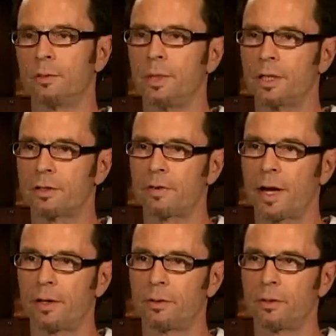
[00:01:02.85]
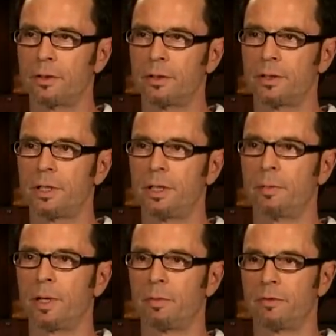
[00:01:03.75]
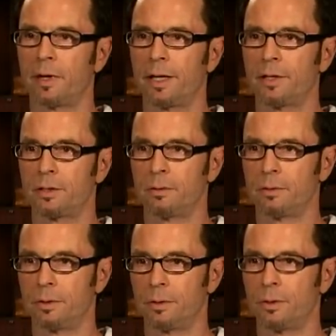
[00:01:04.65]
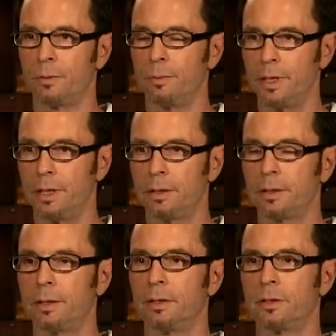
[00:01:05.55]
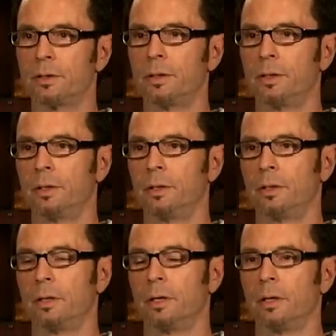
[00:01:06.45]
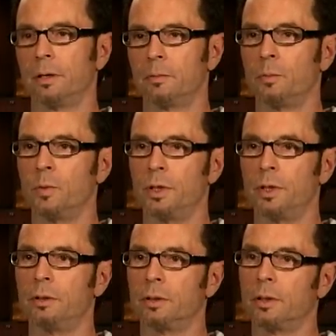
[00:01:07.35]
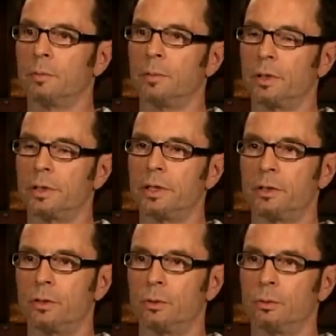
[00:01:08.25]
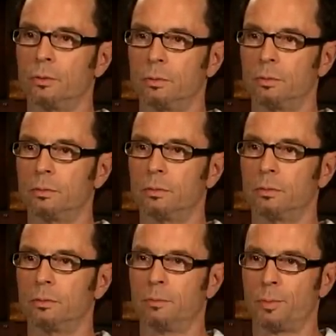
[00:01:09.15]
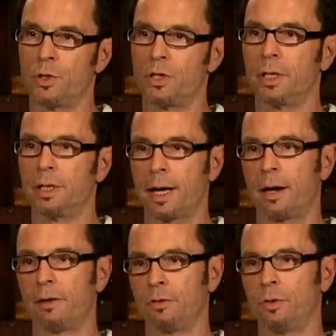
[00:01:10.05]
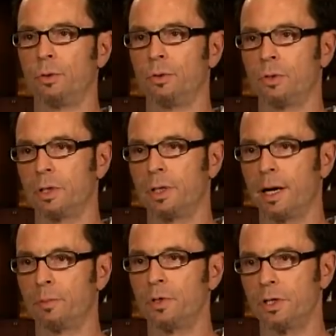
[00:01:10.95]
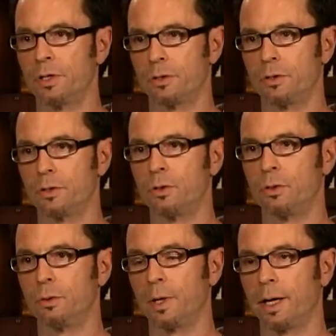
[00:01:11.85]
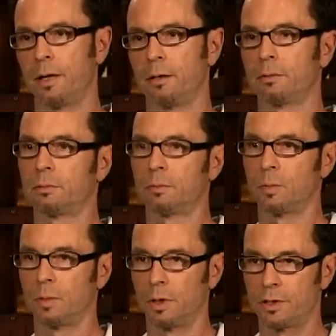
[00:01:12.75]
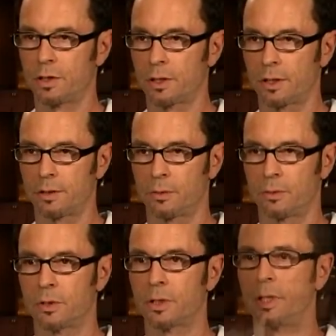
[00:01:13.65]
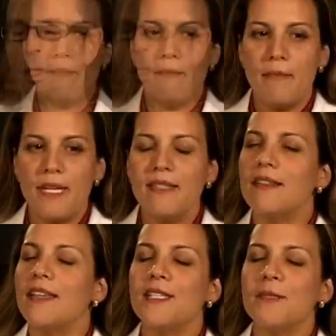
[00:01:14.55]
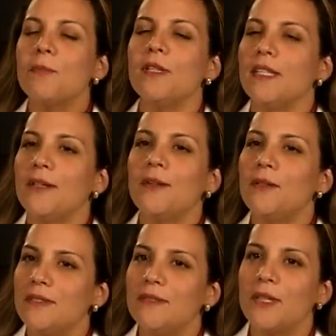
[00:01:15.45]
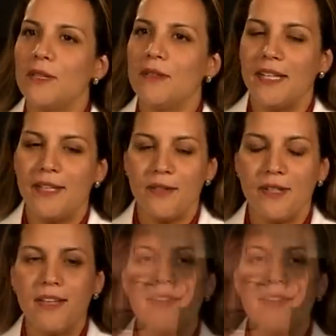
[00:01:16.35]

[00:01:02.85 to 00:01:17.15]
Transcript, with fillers: biggest value that the TMA provides to me is uh, the ability to present our views and our positions to our legislators. Medicine is political, whether you like it or not.